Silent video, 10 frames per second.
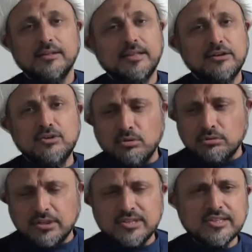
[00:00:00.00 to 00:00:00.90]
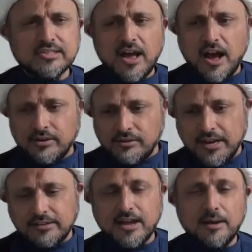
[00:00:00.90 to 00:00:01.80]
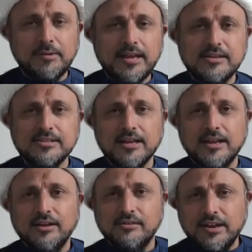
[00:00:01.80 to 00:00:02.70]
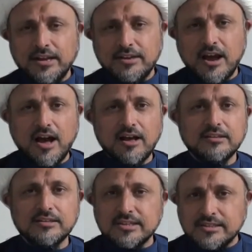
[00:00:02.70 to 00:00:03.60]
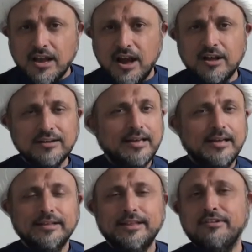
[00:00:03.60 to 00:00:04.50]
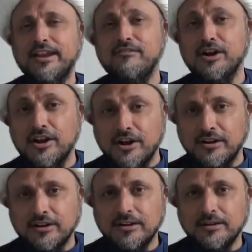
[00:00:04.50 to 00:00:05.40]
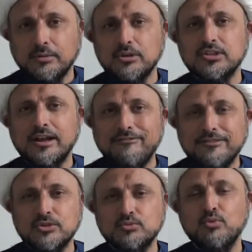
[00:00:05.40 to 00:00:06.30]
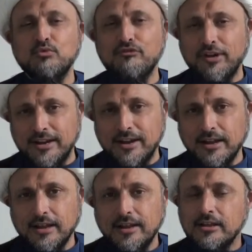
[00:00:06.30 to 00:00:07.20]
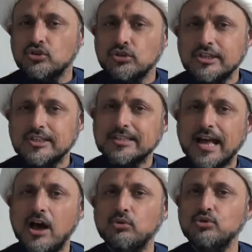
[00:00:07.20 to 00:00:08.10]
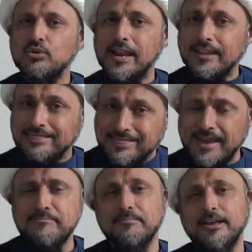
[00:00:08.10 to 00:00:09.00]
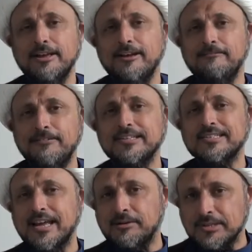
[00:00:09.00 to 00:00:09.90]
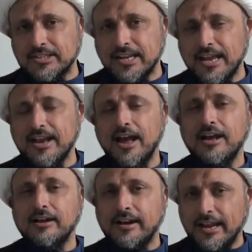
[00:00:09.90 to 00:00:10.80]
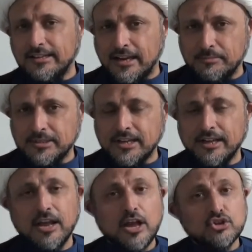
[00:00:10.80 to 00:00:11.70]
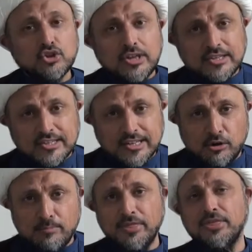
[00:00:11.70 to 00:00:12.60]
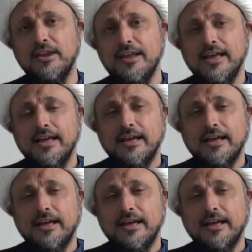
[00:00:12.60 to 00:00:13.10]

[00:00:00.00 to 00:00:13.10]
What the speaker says: that no, this is ta, read ta please, read ya, this is ya, they will never learn because they are spoon fed. So this is how you let them fix their mistake, correct their mistake. So this is our method,